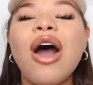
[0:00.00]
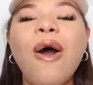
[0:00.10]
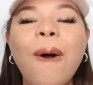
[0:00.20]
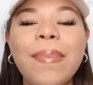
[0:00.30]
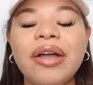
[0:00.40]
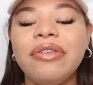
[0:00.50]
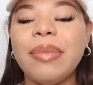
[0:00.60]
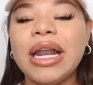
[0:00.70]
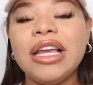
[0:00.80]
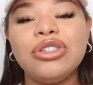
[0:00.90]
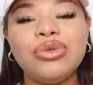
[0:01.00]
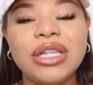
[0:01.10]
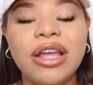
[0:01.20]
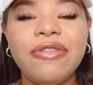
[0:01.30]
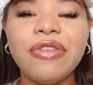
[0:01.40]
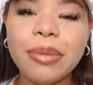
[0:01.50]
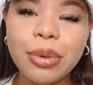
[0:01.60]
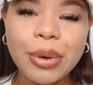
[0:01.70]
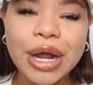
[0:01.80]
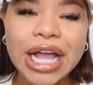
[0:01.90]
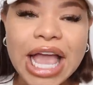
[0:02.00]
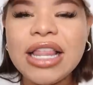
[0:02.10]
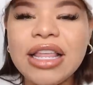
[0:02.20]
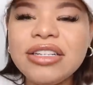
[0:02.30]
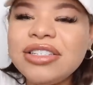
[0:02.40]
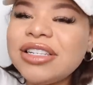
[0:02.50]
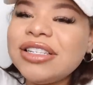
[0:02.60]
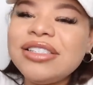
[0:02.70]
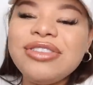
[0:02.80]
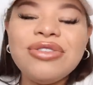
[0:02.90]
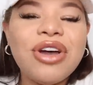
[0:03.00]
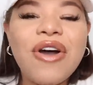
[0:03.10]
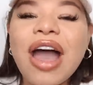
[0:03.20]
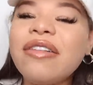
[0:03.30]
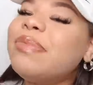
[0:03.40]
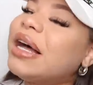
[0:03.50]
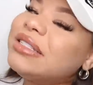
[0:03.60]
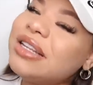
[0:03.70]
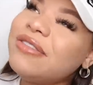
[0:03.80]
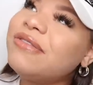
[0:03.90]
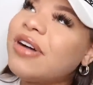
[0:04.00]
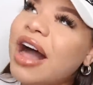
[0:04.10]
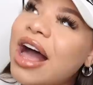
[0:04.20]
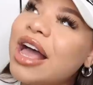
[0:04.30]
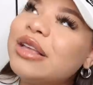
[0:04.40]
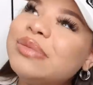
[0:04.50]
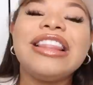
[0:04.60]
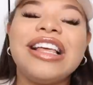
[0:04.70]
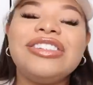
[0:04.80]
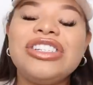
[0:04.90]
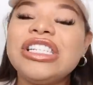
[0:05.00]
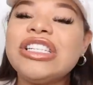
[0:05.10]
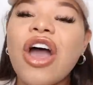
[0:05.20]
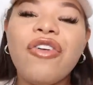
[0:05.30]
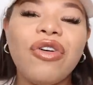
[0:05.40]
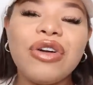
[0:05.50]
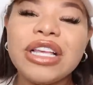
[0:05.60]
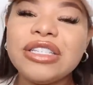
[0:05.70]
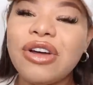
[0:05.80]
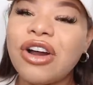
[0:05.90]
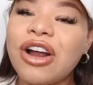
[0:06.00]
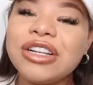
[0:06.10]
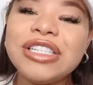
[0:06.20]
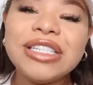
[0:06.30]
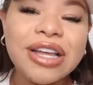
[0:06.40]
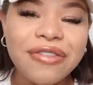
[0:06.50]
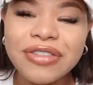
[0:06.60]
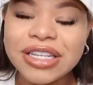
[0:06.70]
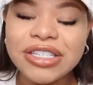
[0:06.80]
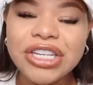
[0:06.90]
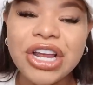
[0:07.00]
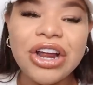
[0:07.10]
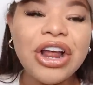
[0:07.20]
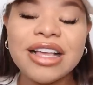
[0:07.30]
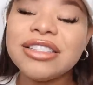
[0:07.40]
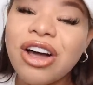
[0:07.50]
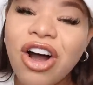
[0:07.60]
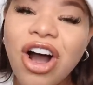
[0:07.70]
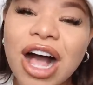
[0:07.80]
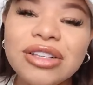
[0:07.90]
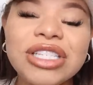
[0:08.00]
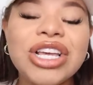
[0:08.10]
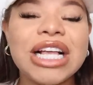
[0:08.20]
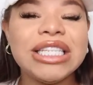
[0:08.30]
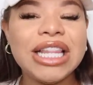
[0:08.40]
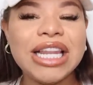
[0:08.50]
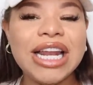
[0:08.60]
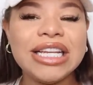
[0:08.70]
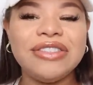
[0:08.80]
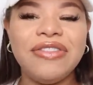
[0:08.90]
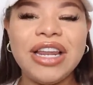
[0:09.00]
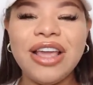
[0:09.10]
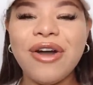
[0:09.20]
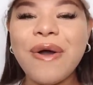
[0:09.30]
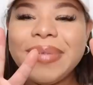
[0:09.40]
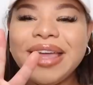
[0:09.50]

I hope everybody enjoyed their February and let's just, you know, have positive vibes. Let's just focus on ourselves this year. That's all. I'll see you guys in the next video.